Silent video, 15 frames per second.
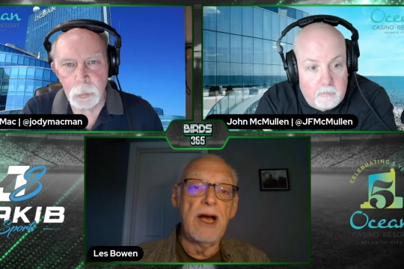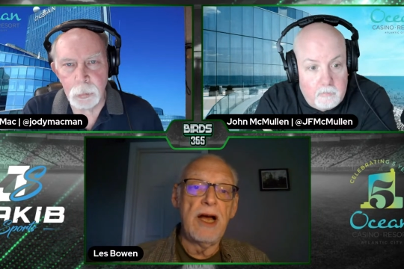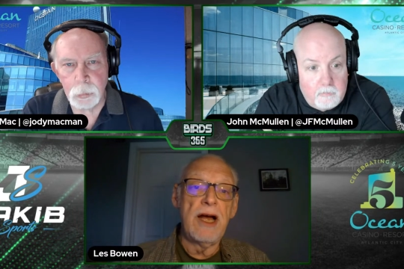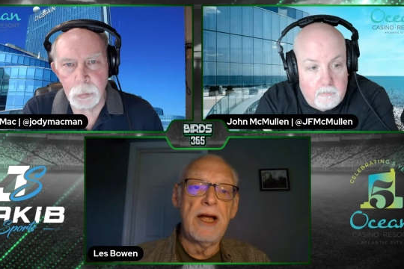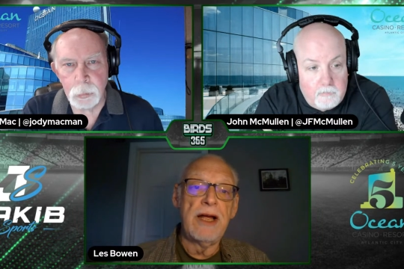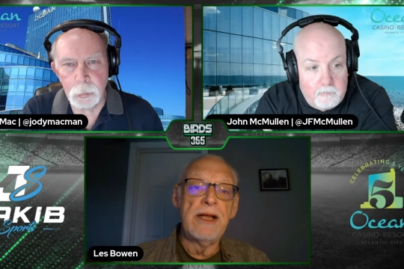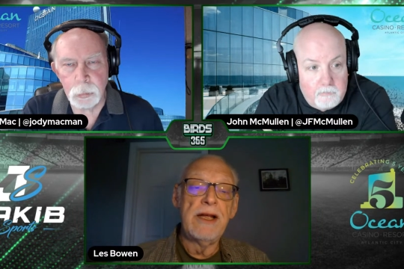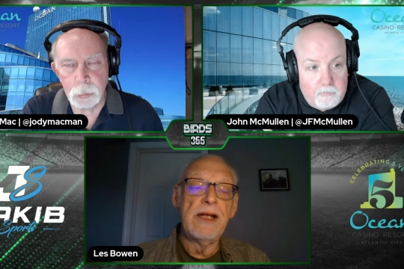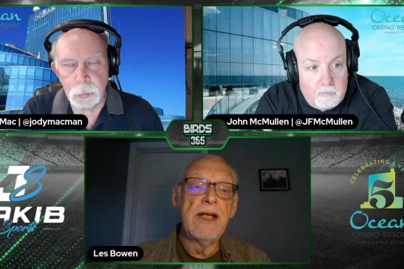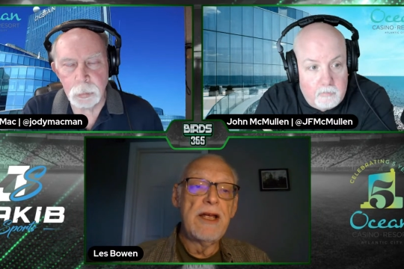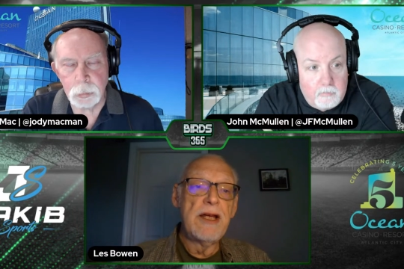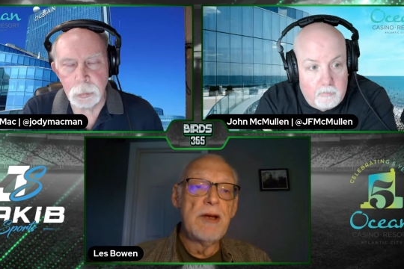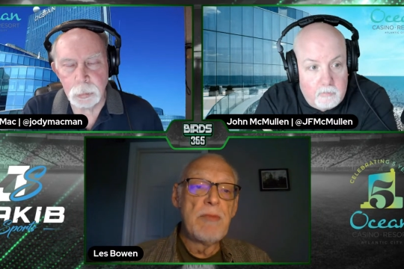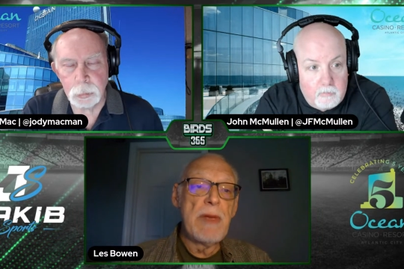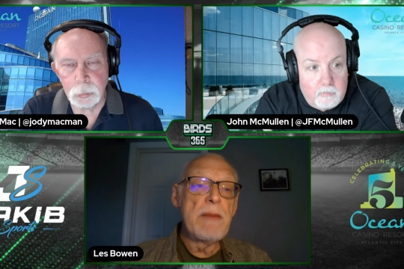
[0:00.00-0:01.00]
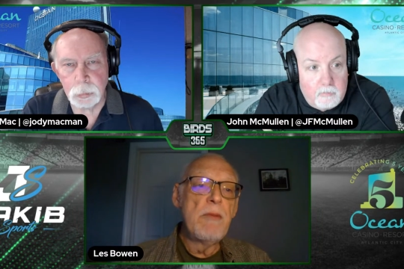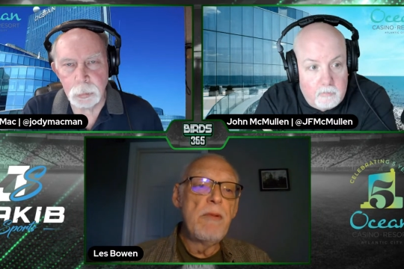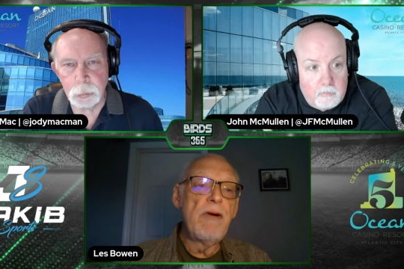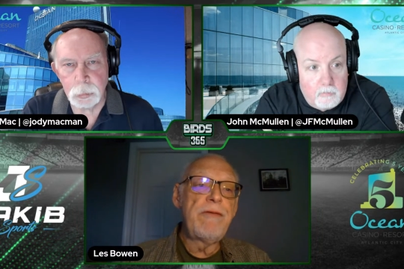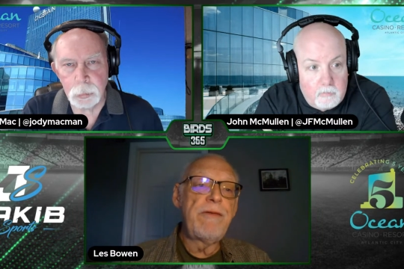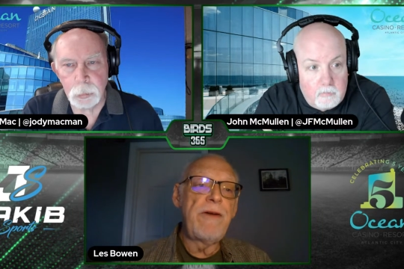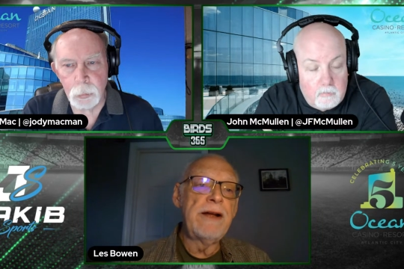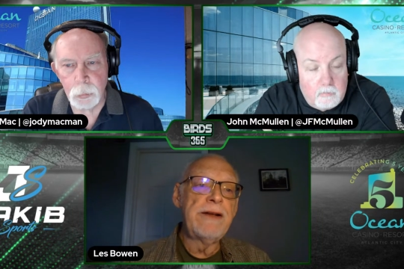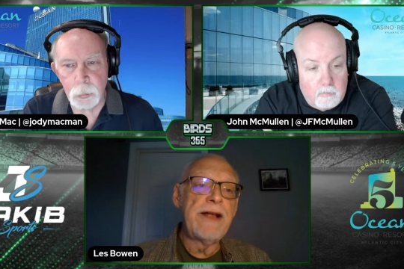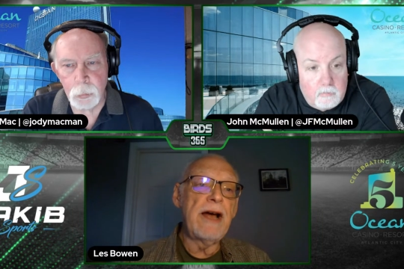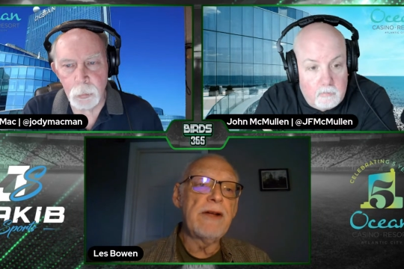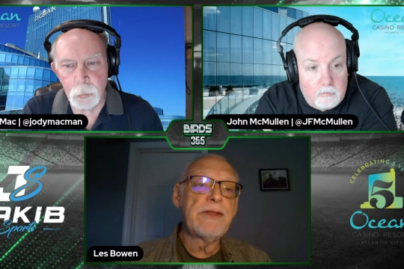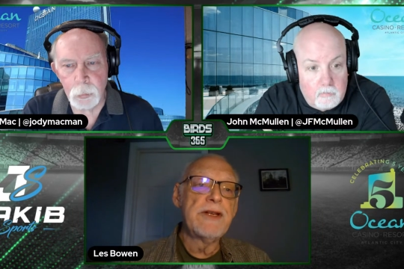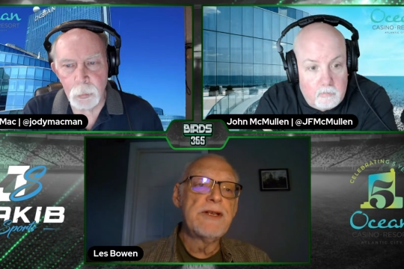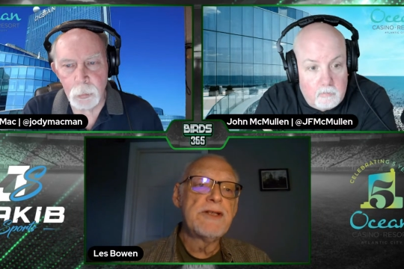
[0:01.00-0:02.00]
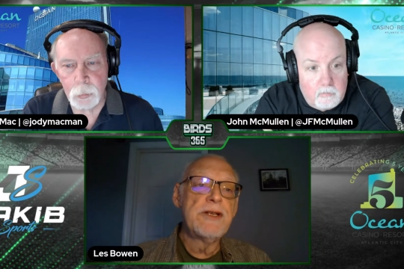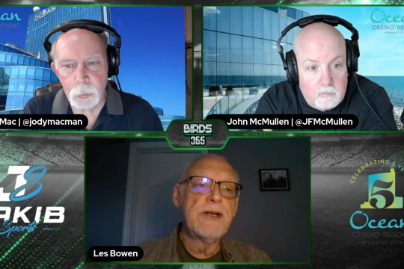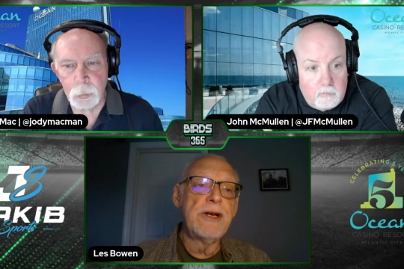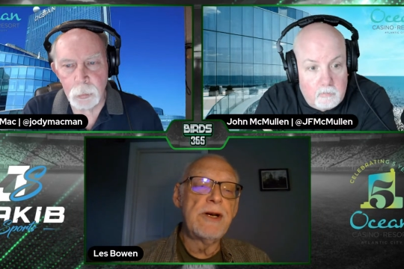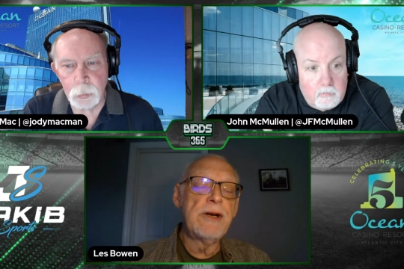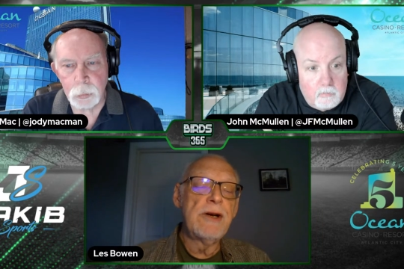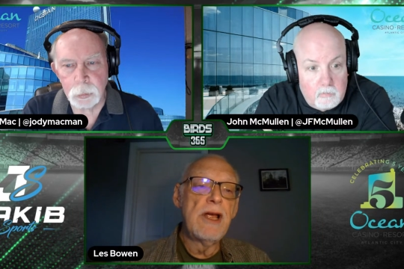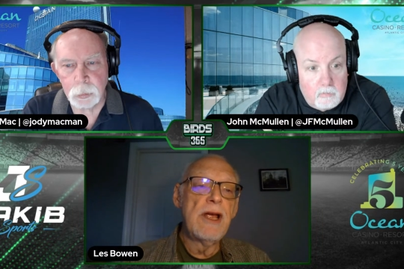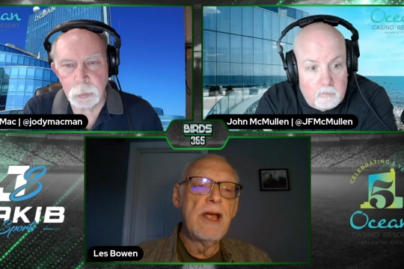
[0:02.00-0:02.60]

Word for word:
Speaker 1: Uh, maybe we'll find out this year.